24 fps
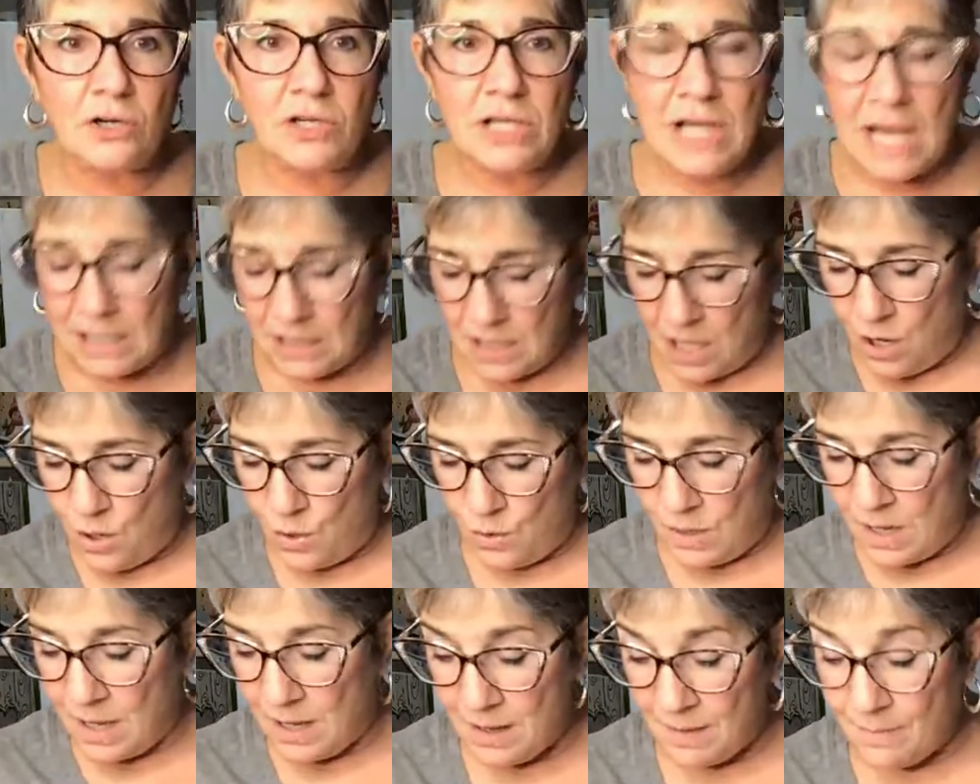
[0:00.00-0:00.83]

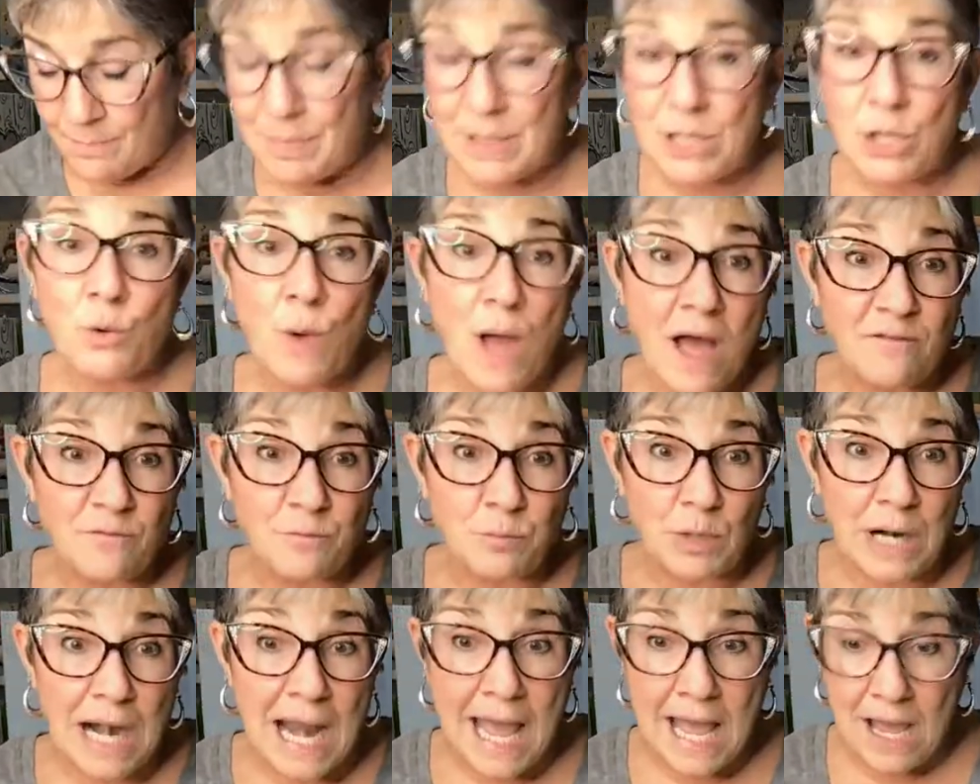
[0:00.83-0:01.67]
yellow, but you have
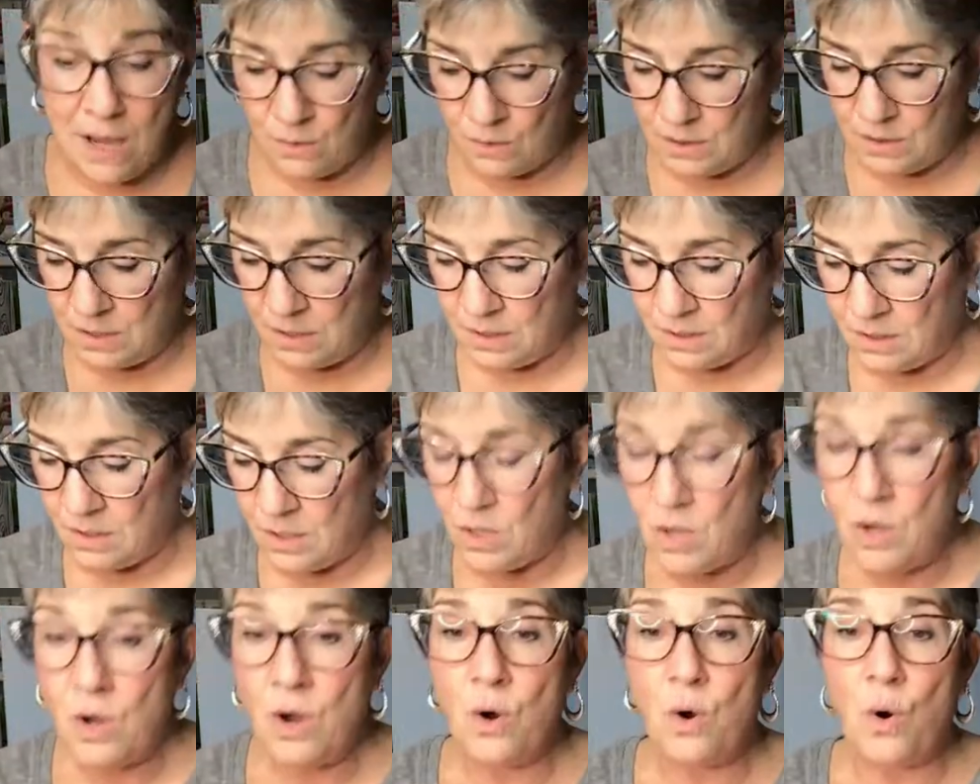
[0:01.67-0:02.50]
brown,
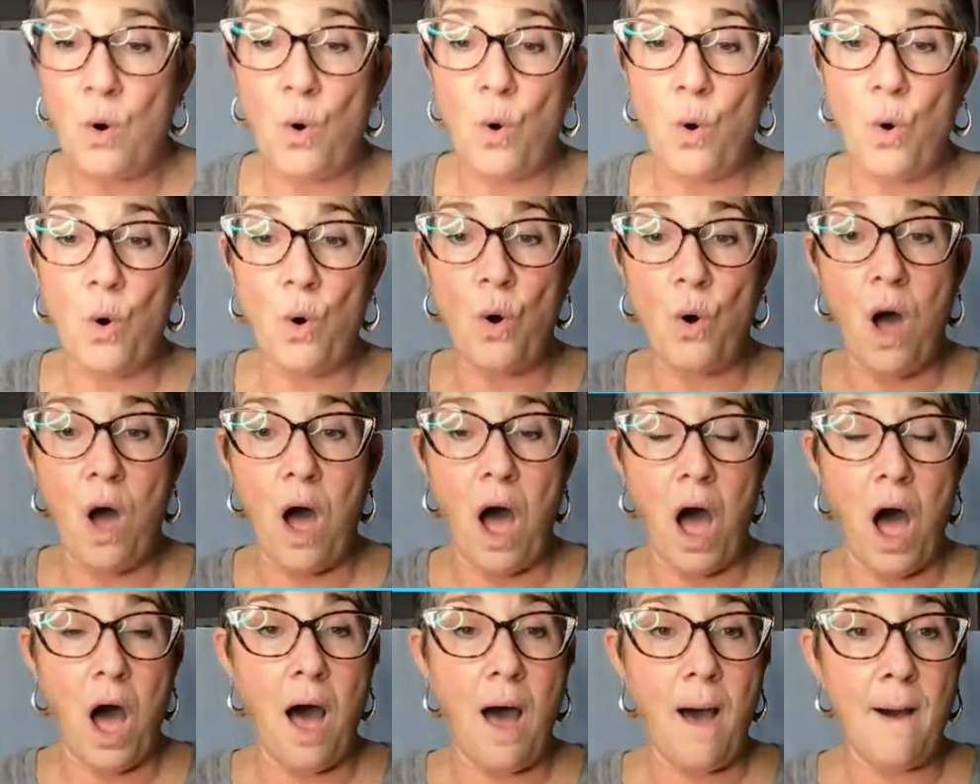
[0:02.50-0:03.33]

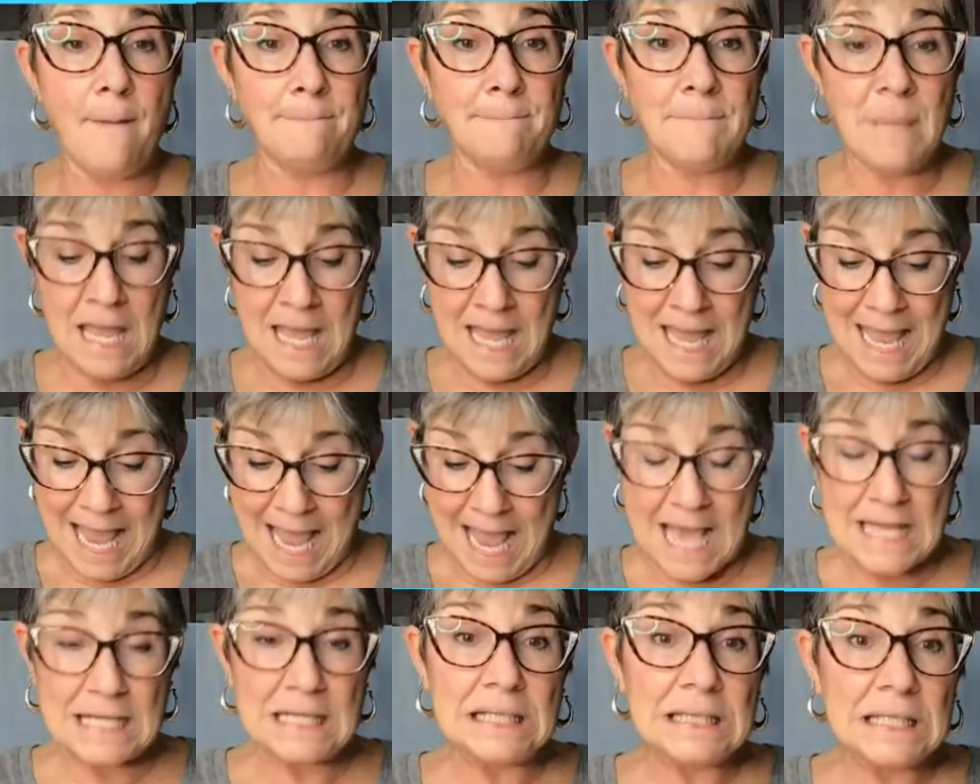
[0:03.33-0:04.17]

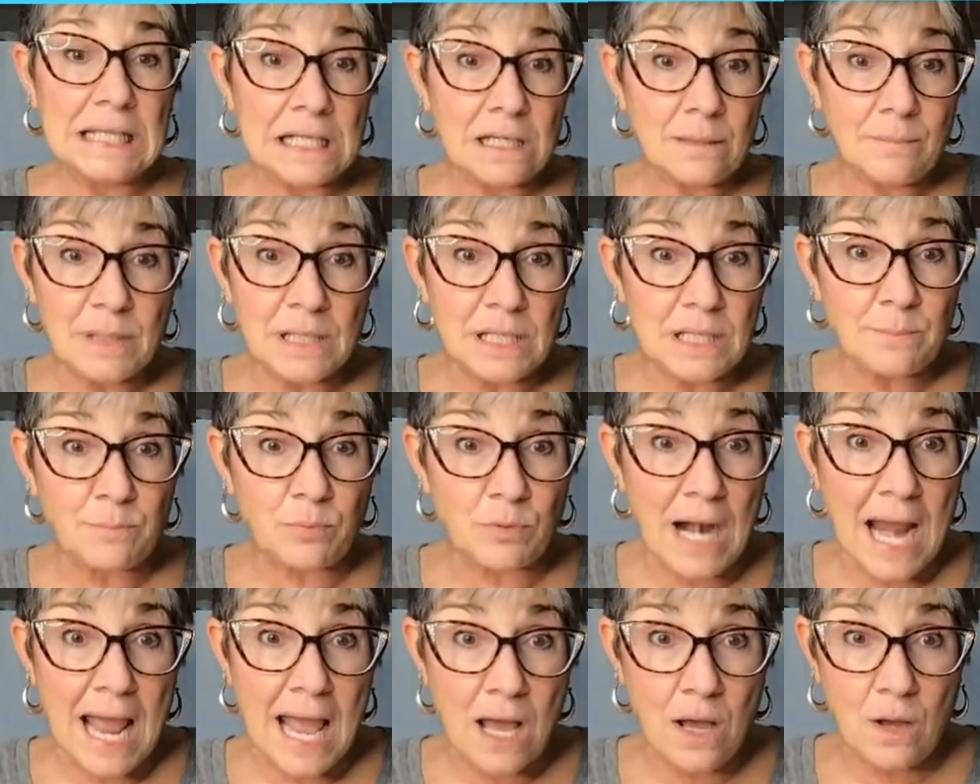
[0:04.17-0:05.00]
add a little bit of
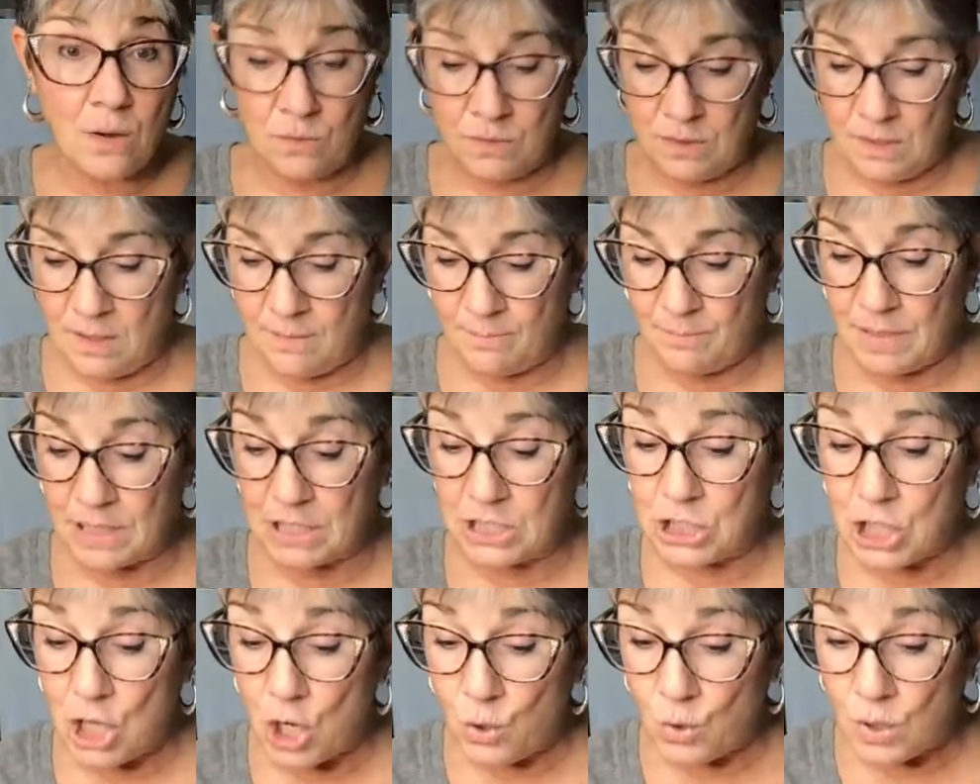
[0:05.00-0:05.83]
brown,
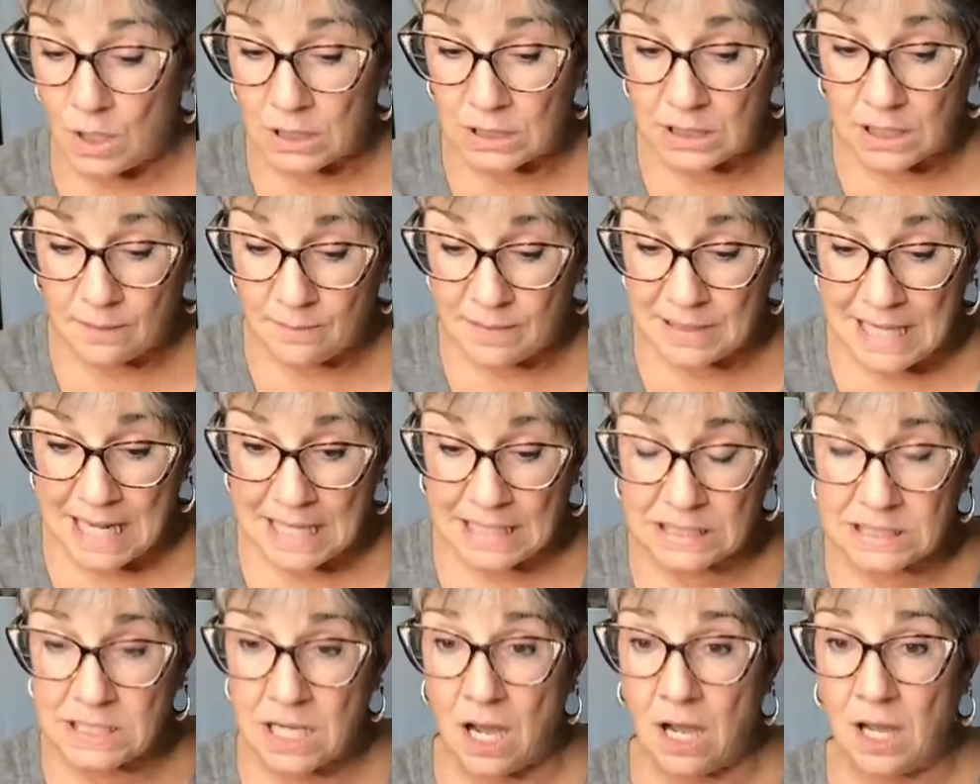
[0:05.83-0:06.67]
but go a little bit
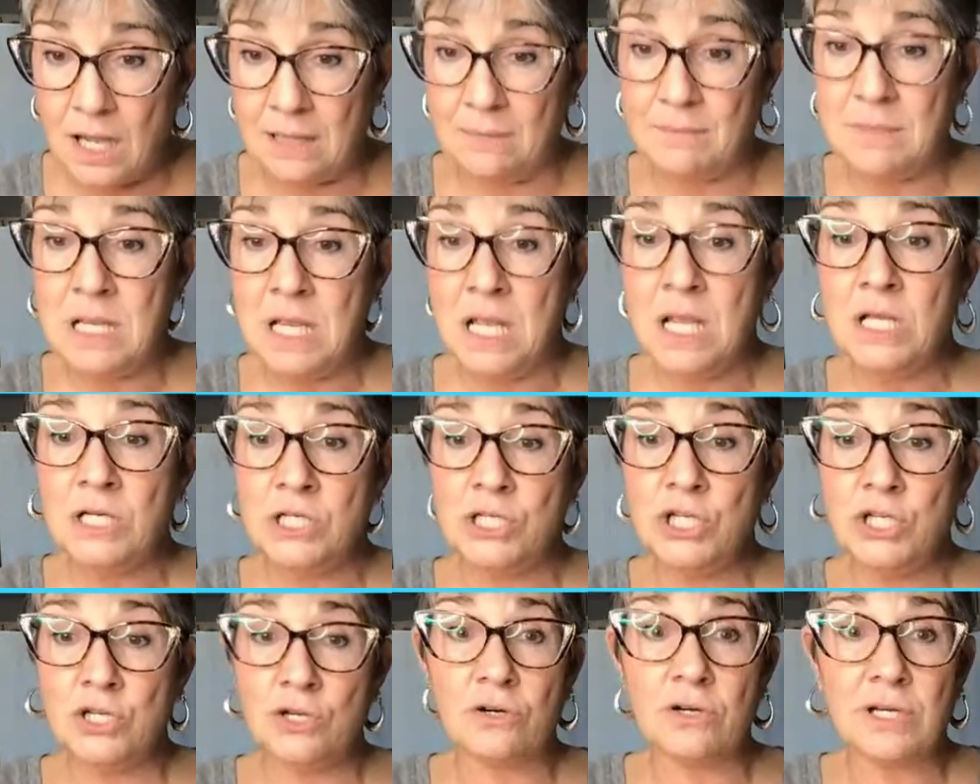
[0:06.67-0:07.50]
at a time
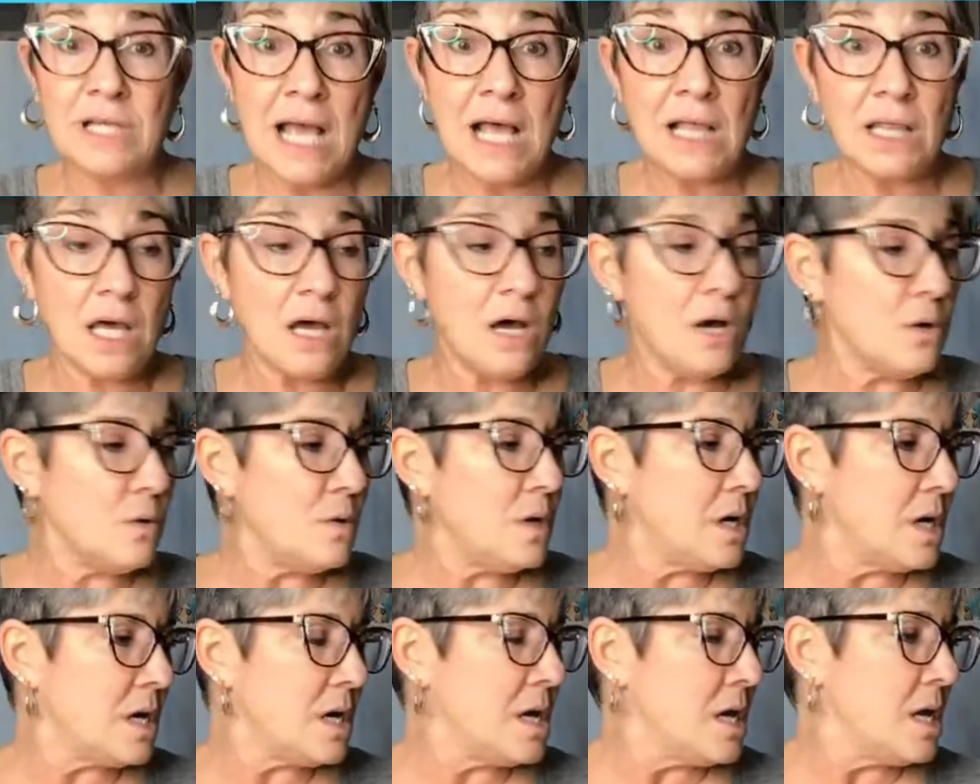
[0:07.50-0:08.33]
to your
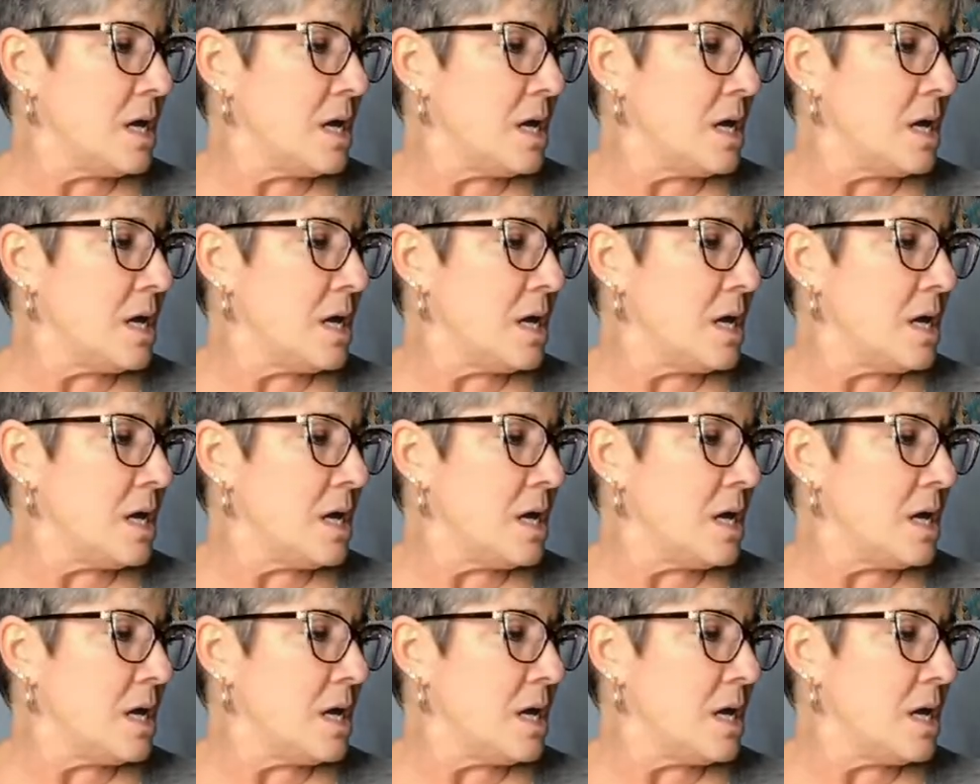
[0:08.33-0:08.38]
yellow.